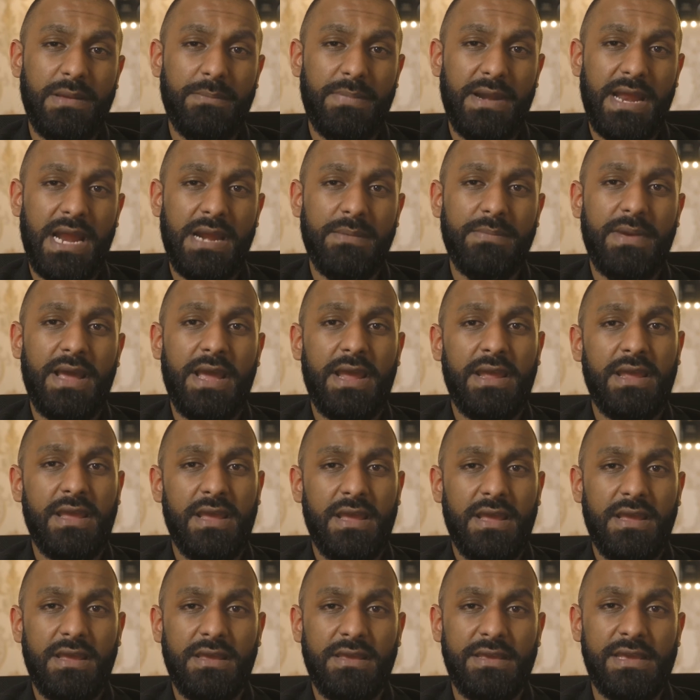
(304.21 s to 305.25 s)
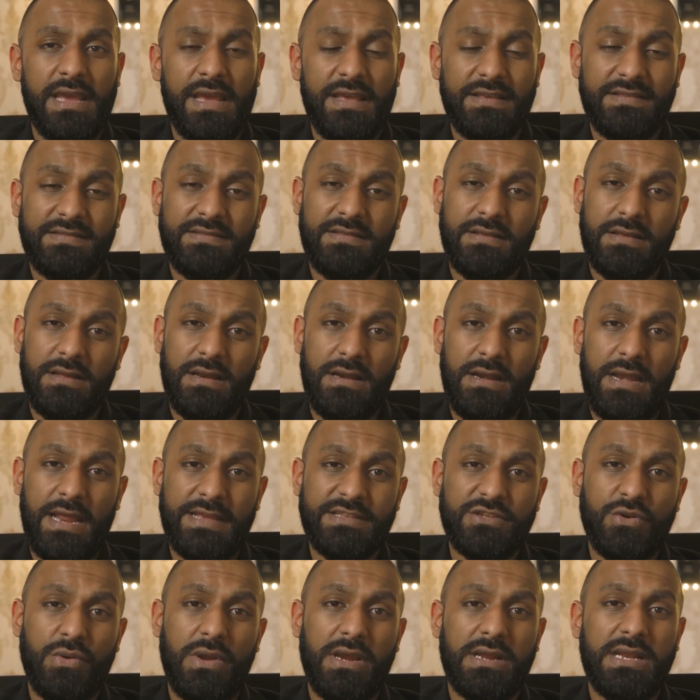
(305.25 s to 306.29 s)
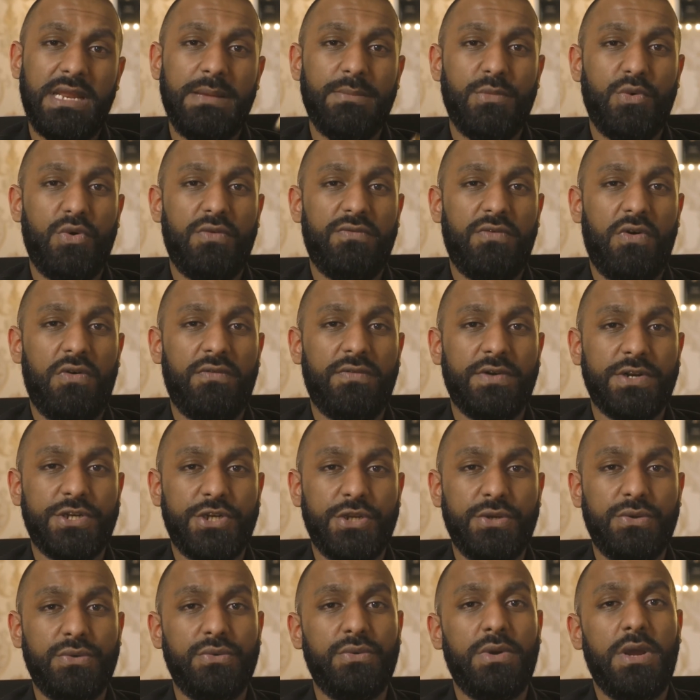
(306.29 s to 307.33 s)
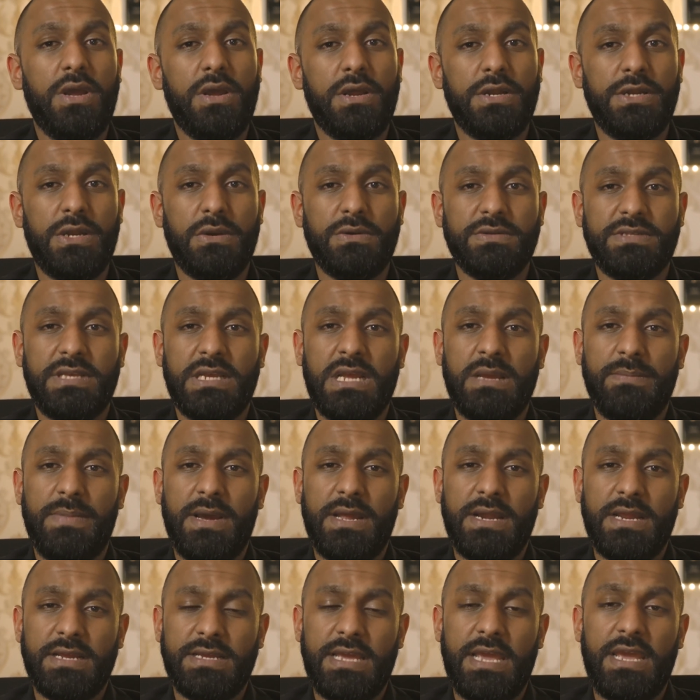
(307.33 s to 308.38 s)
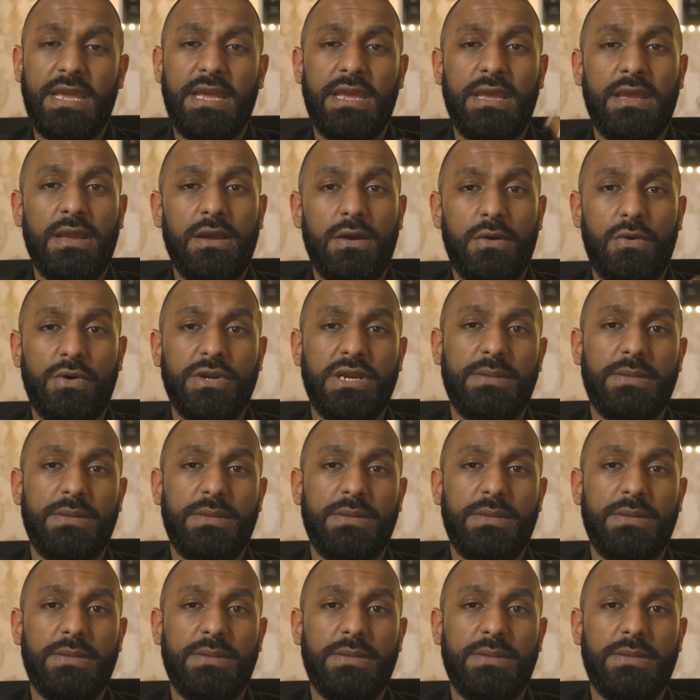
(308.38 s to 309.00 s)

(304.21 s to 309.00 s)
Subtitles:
blind buy? Yes. Let's quickly move over to Dolce Gabbana K Eau De